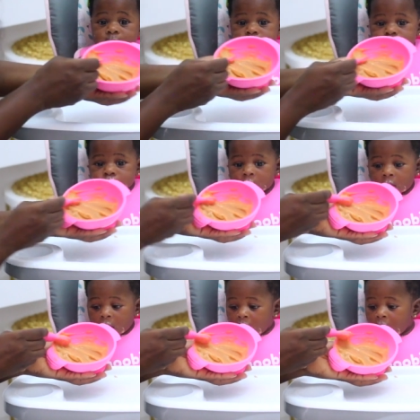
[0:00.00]
I'm
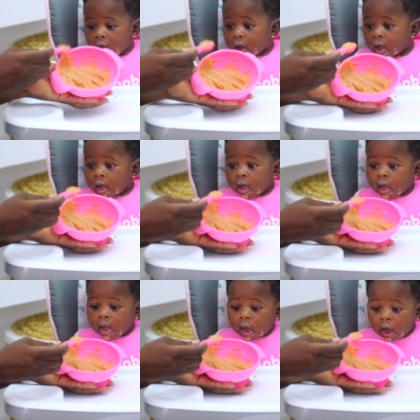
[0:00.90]
explaining too much, I'm
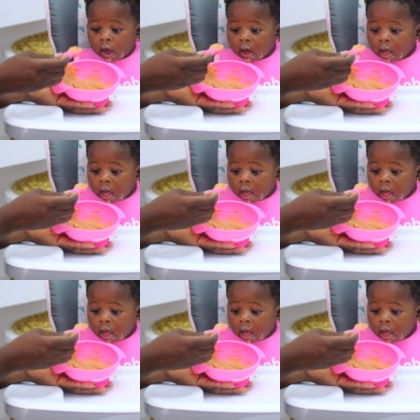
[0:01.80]
sorry.